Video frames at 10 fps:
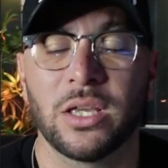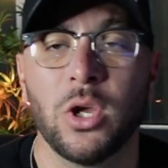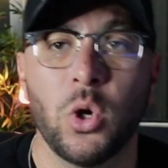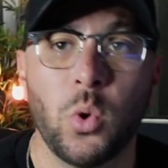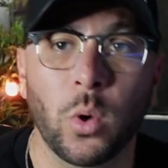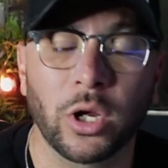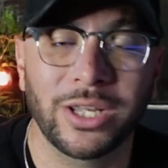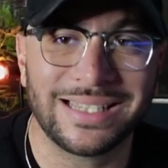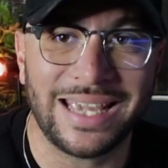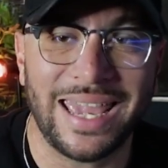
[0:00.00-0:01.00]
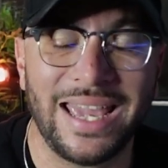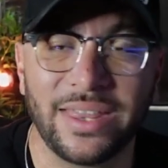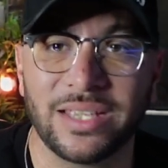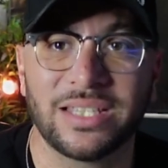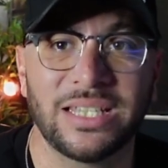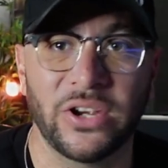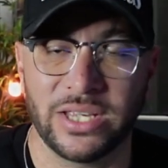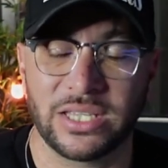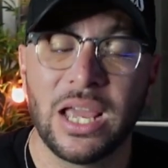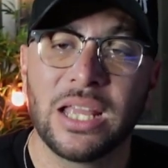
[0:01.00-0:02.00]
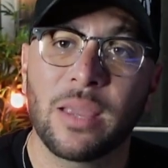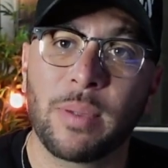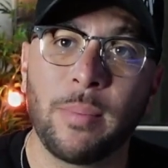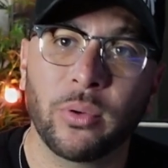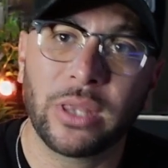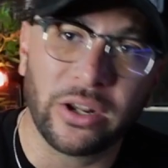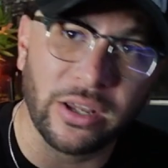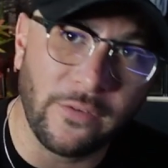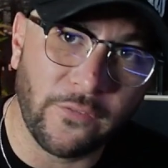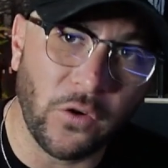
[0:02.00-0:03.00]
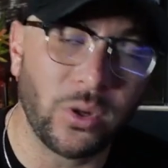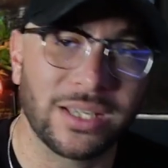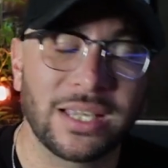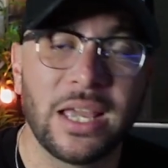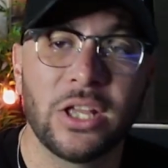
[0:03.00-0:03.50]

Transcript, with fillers: who are going to take this serious. The people that are going to focus,